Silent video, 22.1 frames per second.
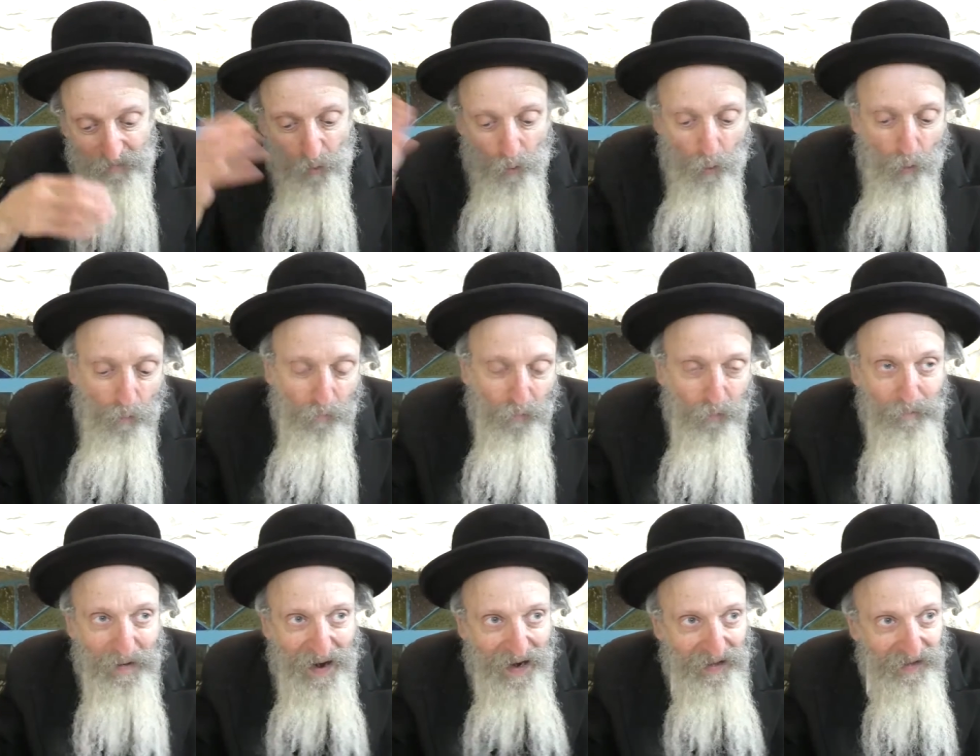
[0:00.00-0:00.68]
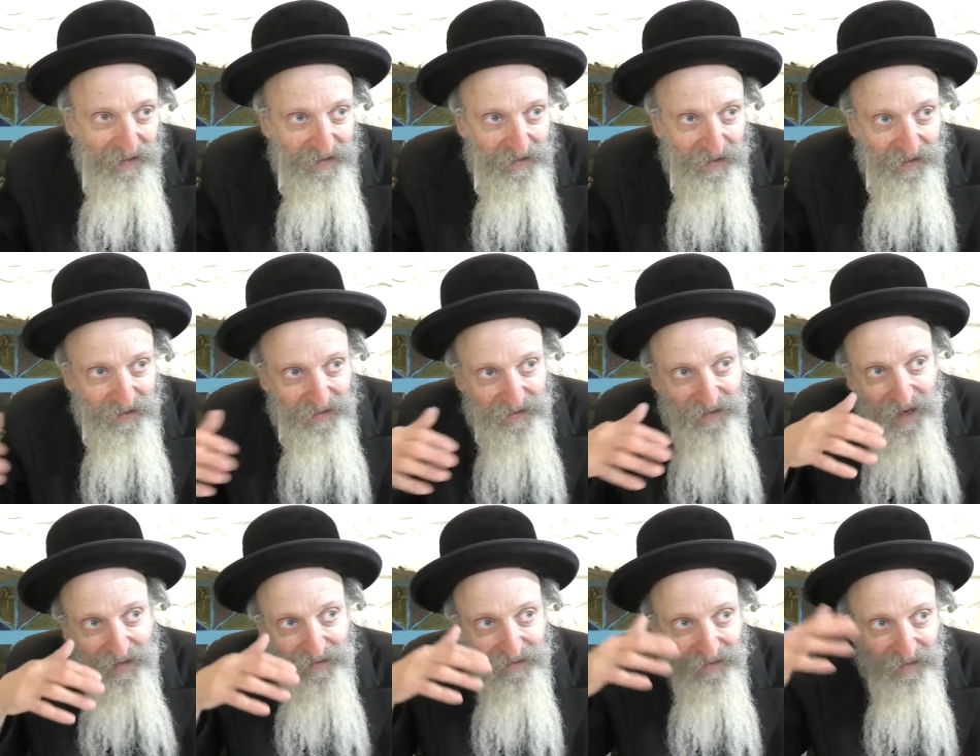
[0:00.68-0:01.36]
overbalancing, it's
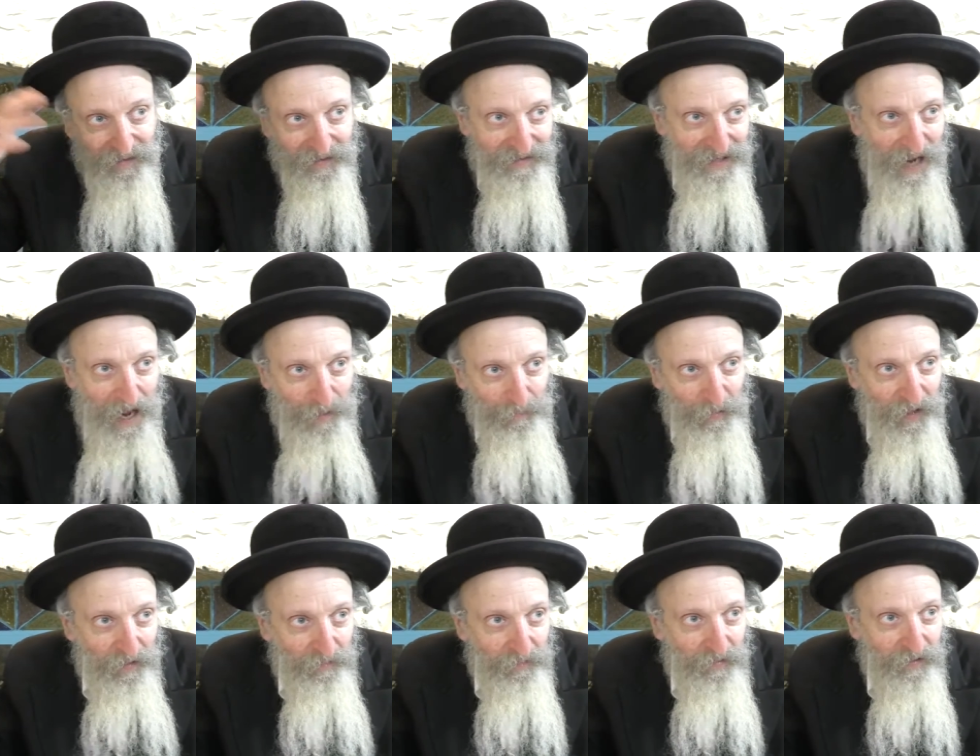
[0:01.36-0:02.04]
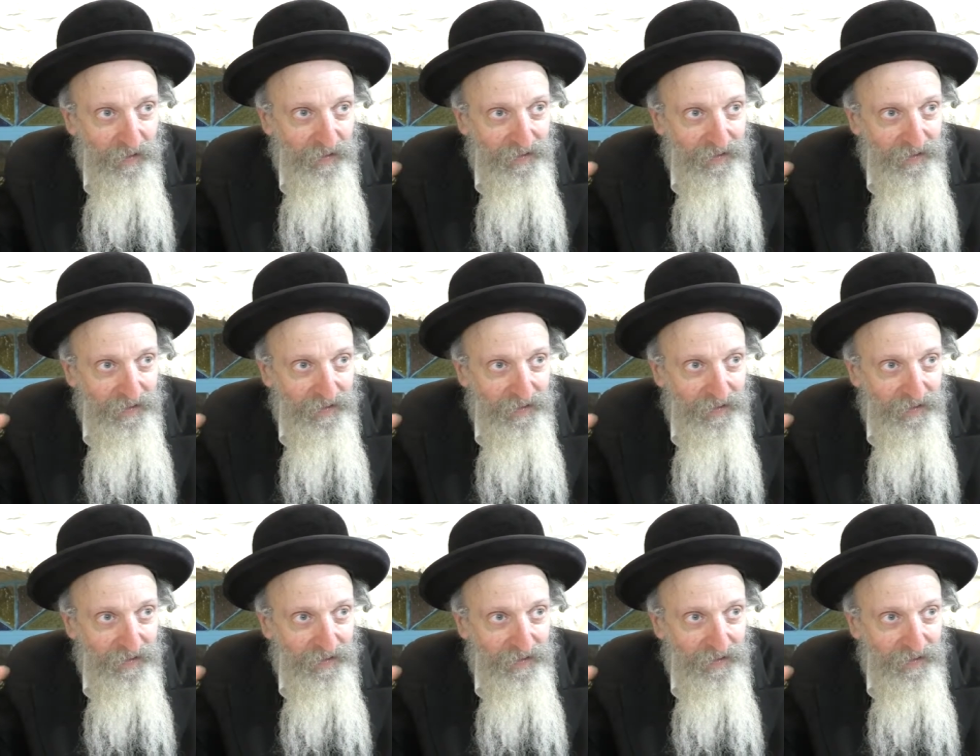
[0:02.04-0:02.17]
not top heavy.